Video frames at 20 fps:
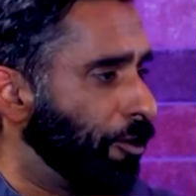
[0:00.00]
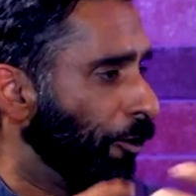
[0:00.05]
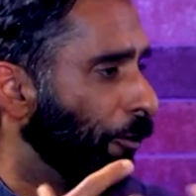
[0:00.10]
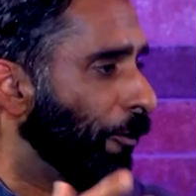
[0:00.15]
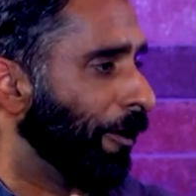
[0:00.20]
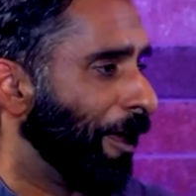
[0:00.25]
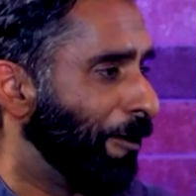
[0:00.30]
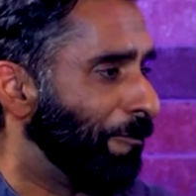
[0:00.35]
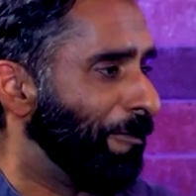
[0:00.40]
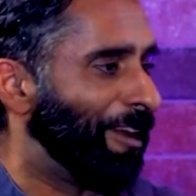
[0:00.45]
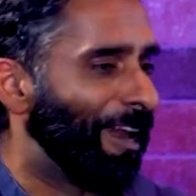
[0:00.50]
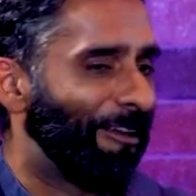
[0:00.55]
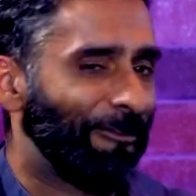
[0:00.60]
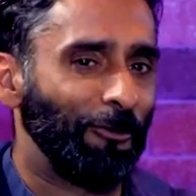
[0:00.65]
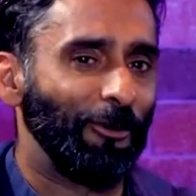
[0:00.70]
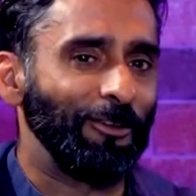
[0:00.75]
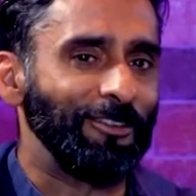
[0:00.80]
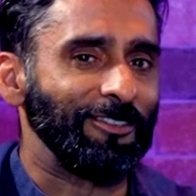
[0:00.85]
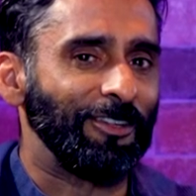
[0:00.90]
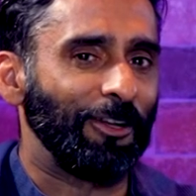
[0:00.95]
I mean?
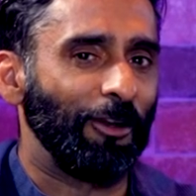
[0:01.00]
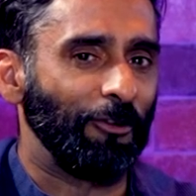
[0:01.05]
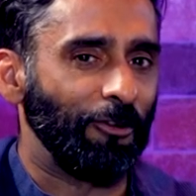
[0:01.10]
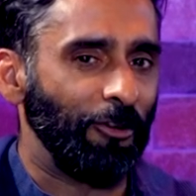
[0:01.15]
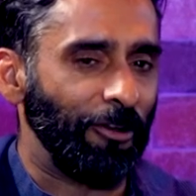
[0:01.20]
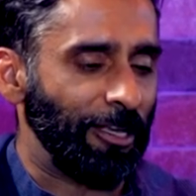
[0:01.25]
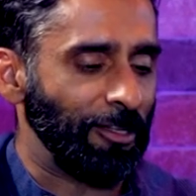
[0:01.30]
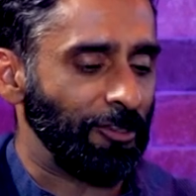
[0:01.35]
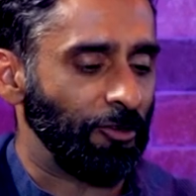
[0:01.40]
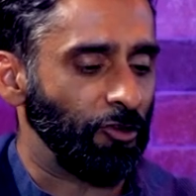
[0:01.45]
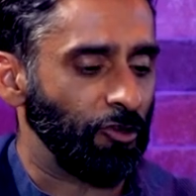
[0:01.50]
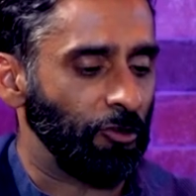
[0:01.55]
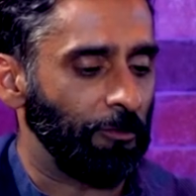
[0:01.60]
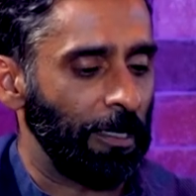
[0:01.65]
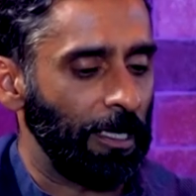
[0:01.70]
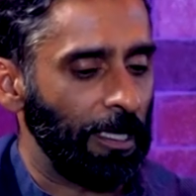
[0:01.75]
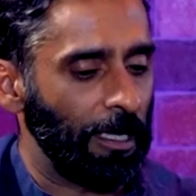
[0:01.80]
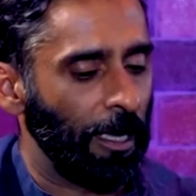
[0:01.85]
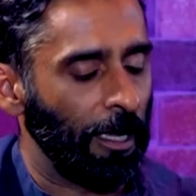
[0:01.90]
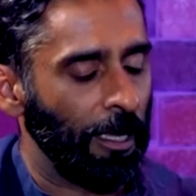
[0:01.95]
Everyone's, looking at social
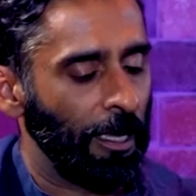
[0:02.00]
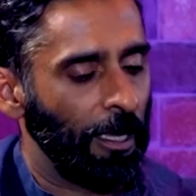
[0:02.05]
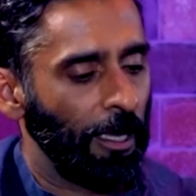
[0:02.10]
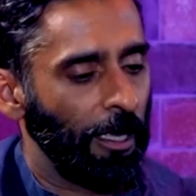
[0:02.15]
media.